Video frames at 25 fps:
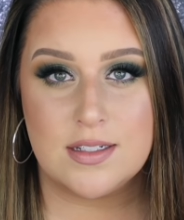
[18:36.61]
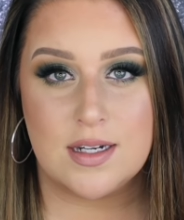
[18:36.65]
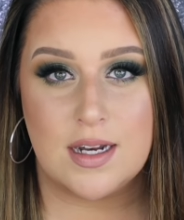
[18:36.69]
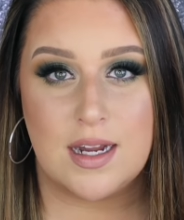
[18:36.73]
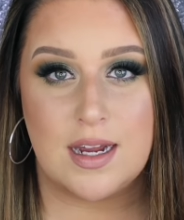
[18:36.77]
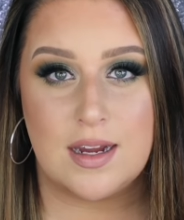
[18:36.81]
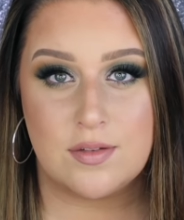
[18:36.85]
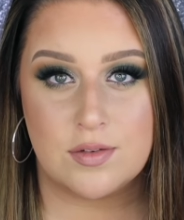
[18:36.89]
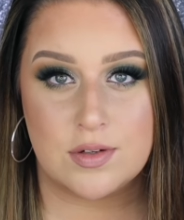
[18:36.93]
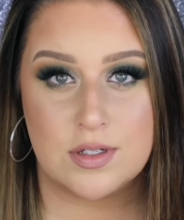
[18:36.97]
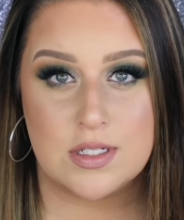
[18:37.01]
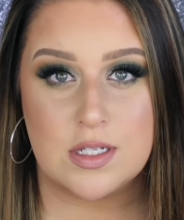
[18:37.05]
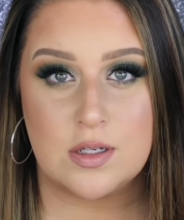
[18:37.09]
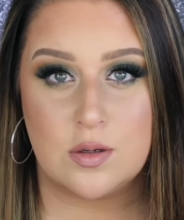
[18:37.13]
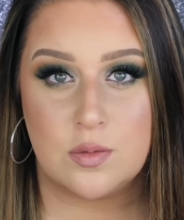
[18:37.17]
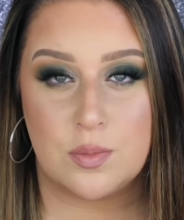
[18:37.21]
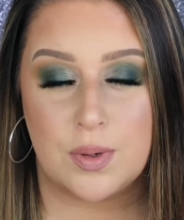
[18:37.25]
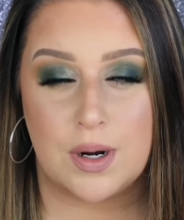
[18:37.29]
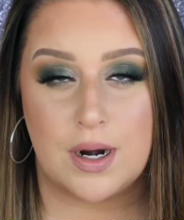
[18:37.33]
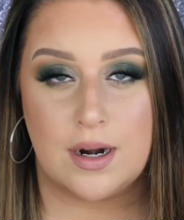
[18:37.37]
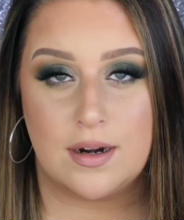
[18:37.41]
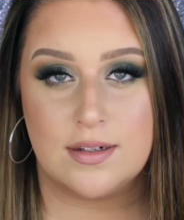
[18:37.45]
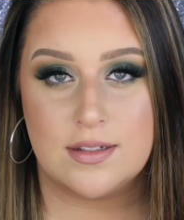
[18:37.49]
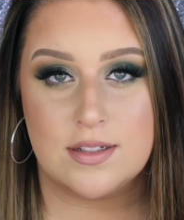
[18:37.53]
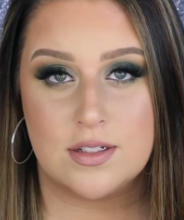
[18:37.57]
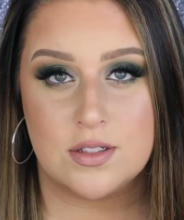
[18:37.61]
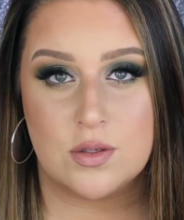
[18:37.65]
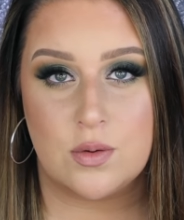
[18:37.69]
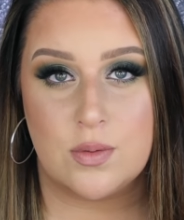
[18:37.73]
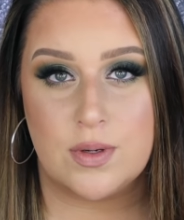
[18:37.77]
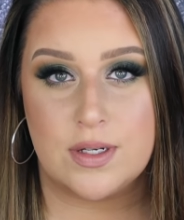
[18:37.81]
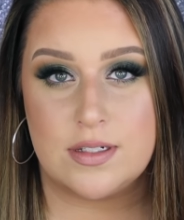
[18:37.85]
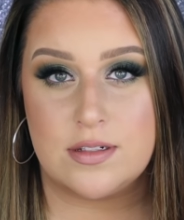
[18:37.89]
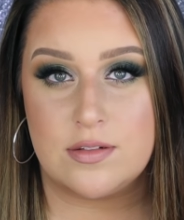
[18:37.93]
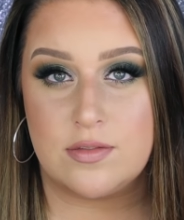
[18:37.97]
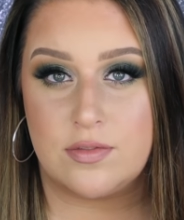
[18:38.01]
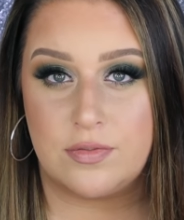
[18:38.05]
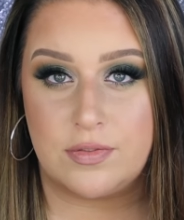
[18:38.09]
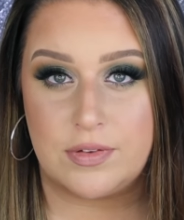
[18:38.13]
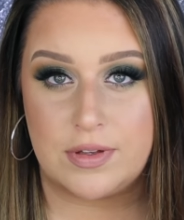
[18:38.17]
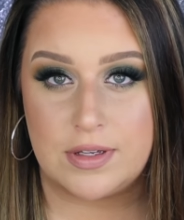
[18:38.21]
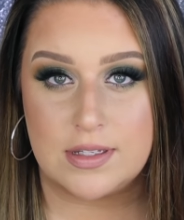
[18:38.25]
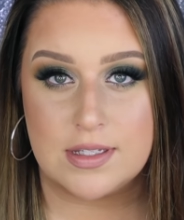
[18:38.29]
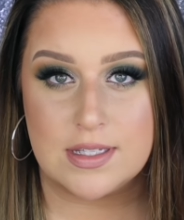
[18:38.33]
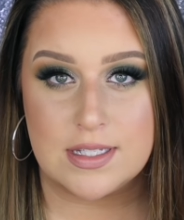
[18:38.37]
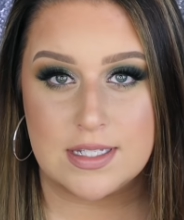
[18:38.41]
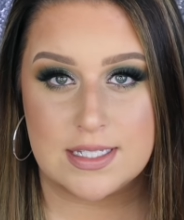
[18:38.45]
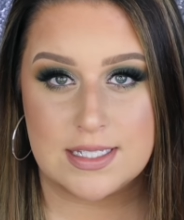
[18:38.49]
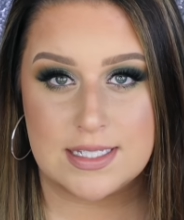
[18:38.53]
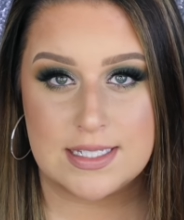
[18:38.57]
Not every single product is going to feel
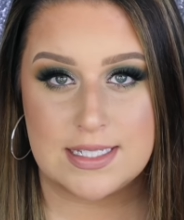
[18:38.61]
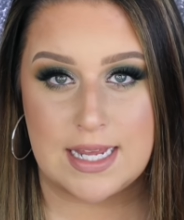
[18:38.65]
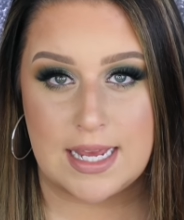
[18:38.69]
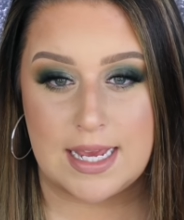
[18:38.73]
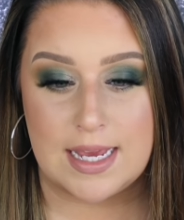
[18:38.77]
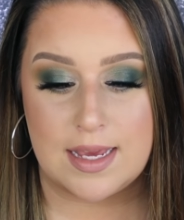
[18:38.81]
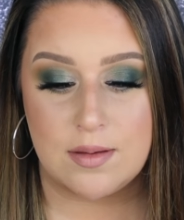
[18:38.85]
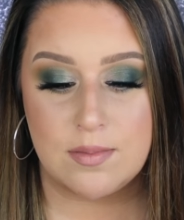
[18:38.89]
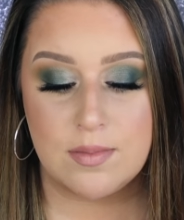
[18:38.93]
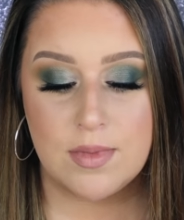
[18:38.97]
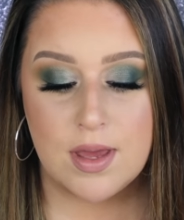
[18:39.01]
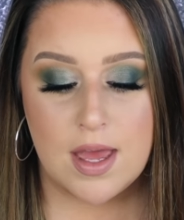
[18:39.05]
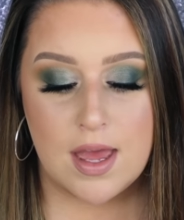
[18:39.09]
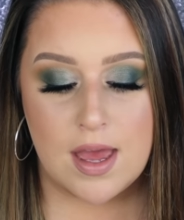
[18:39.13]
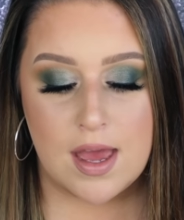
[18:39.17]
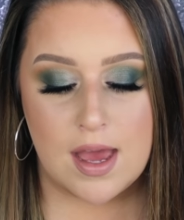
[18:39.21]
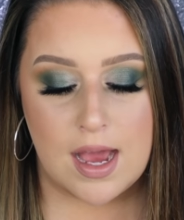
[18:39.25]
the same.